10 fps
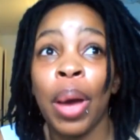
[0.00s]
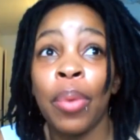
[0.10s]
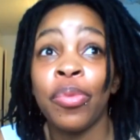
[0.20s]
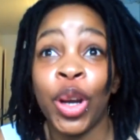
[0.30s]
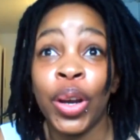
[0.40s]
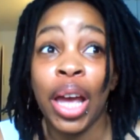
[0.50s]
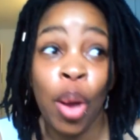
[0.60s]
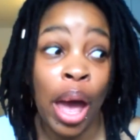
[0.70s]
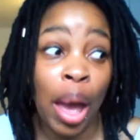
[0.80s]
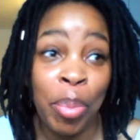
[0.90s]
I'm very ha-
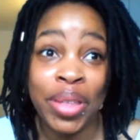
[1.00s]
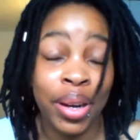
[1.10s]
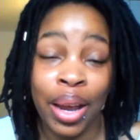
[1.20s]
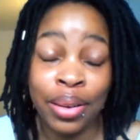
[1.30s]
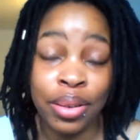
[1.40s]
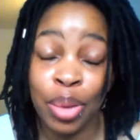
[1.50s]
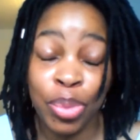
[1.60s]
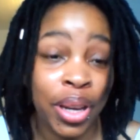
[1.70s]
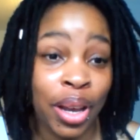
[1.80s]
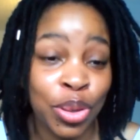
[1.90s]
happy that I ended up
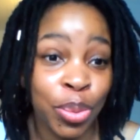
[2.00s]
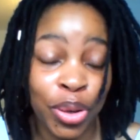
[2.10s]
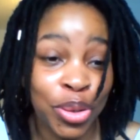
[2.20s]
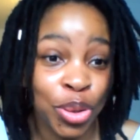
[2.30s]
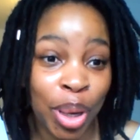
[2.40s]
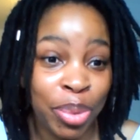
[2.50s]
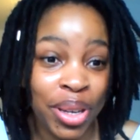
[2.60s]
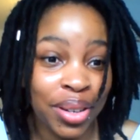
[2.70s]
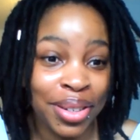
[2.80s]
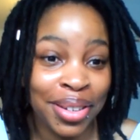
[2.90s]
in Luxembourg to do my
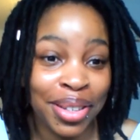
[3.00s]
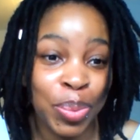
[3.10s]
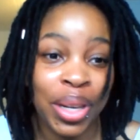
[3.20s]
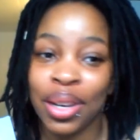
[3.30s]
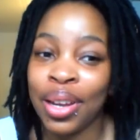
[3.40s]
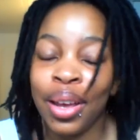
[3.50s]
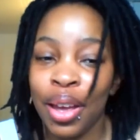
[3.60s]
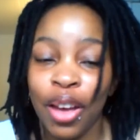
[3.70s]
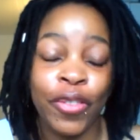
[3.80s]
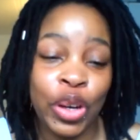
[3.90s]
PhD. It's been
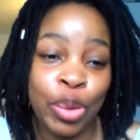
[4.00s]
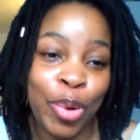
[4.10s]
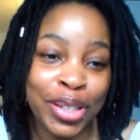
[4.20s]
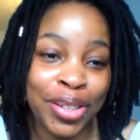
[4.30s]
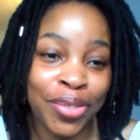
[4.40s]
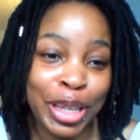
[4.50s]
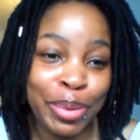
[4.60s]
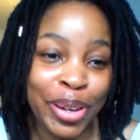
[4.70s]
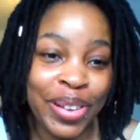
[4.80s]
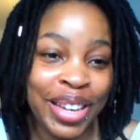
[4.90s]
a very positive
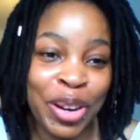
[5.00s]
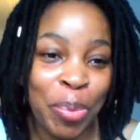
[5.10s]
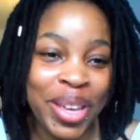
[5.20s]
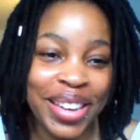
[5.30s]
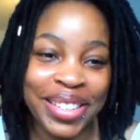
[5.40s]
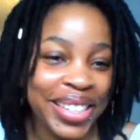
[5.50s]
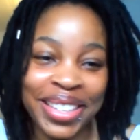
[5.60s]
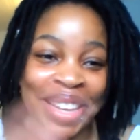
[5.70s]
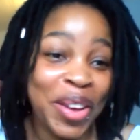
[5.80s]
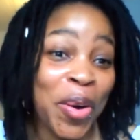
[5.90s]
experience. I know PhDs
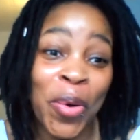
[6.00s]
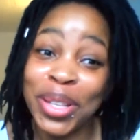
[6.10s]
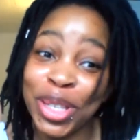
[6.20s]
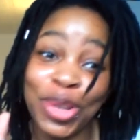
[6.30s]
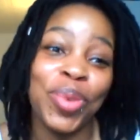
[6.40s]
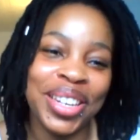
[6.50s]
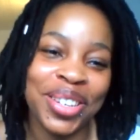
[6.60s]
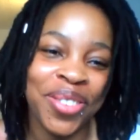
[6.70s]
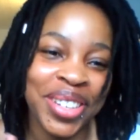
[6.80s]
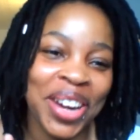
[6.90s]
can go in so many
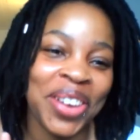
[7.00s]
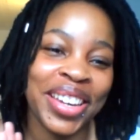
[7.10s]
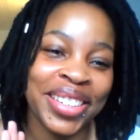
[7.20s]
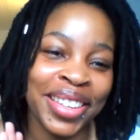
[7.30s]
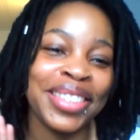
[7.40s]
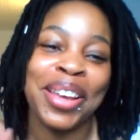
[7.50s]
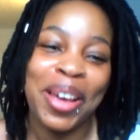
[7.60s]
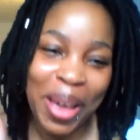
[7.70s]
different directions.